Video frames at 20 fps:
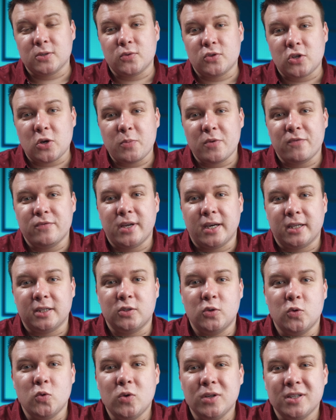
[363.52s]
on top of
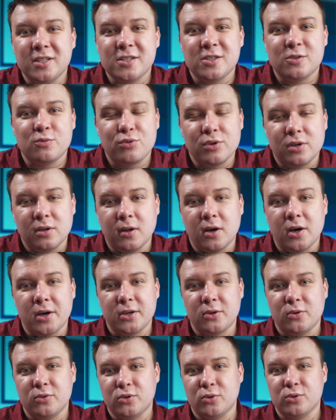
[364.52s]
that, Google is
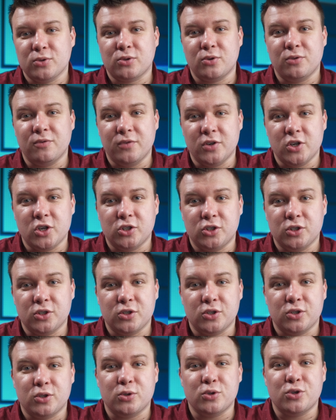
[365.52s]
relying on those
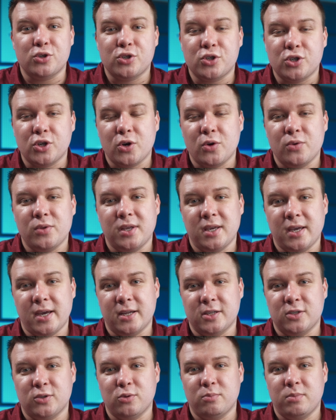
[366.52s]
conversions to show the
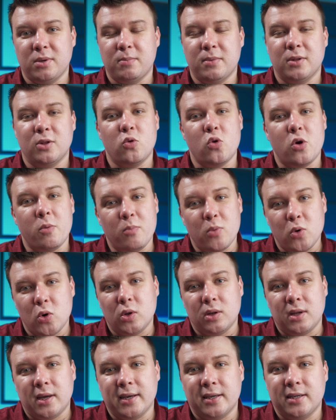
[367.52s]
ads to people who are
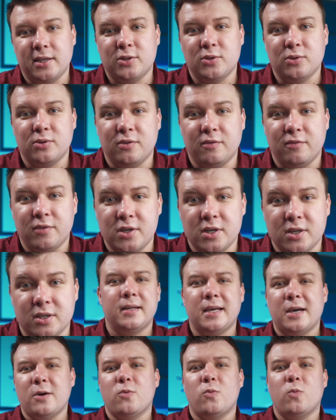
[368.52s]
more likely to
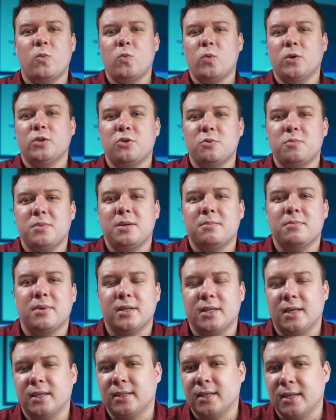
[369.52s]
convert. Now, what do you mean
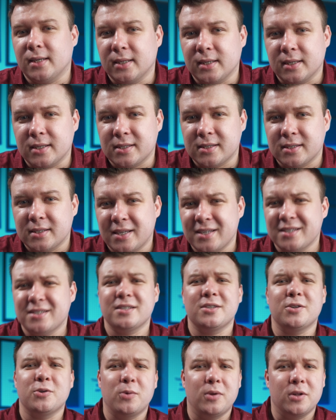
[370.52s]
by that, Alex?
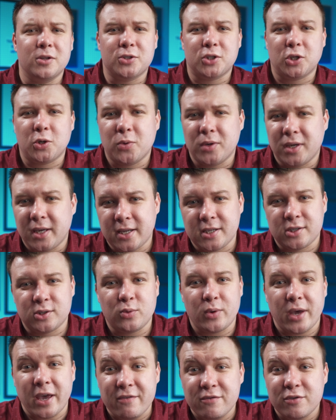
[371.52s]
Isn't Google showing ads
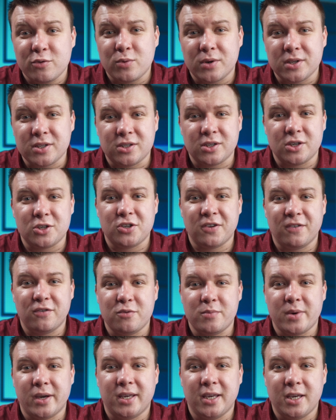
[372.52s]
to everyone searching
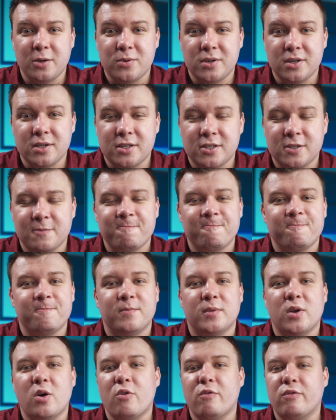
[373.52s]
for my keywords?
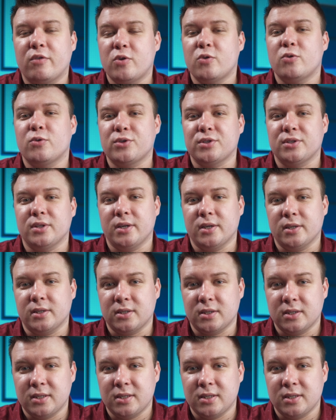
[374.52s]
Of course not.